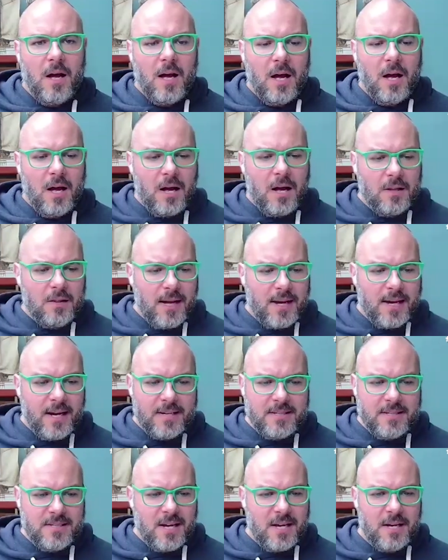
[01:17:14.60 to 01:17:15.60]
Like I
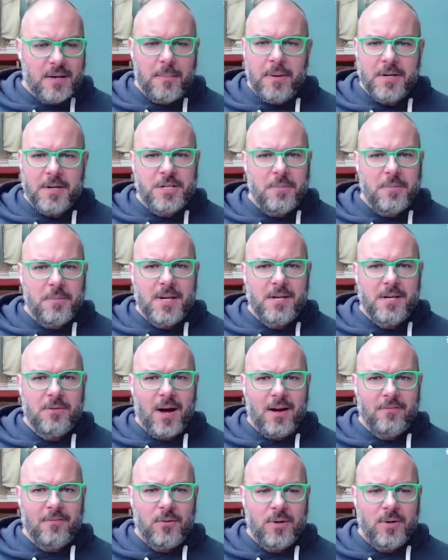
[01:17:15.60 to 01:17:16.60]
said, a bunch of mini
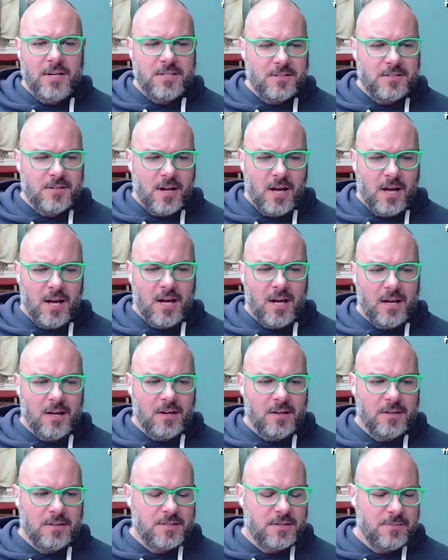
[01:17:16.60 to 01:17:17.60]
rivalries,
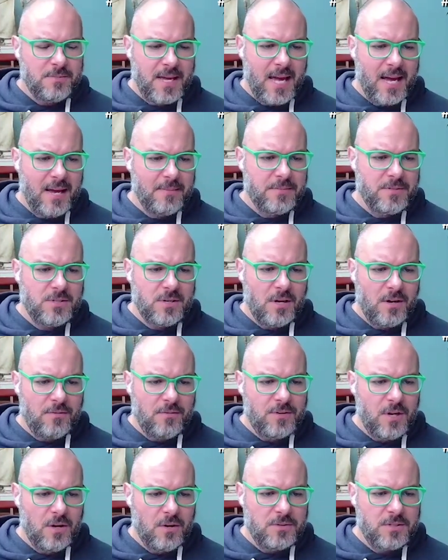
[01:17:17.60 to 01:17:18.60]
some games of
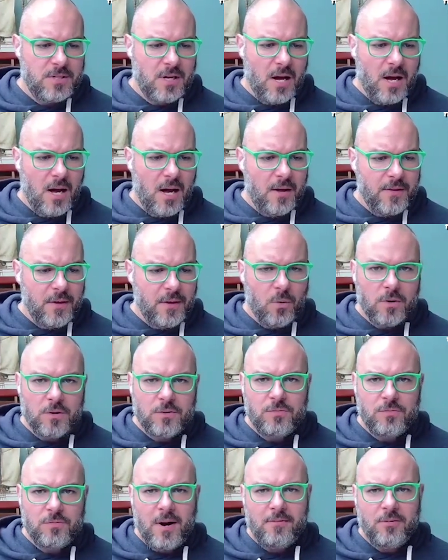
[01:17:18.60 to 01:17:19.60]
note. The
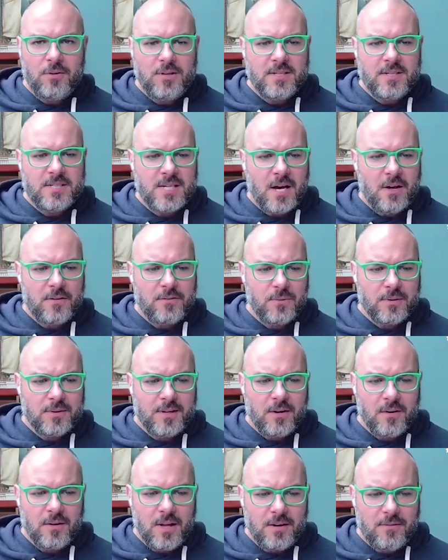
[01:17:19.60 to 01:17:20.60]
oldest rivalry in the South, North
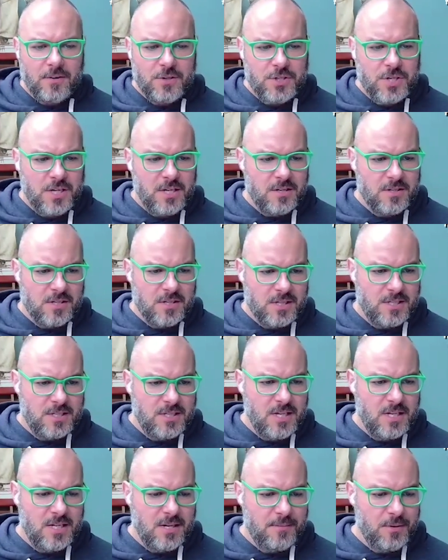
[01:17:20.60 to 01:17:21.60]
Carolina, Virginia, is on the
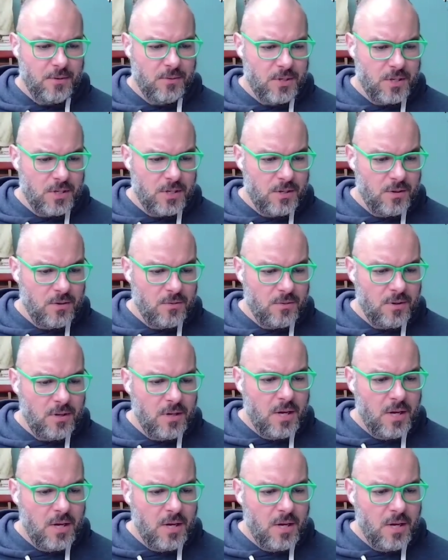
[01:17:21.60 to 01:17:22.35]
CW at noon.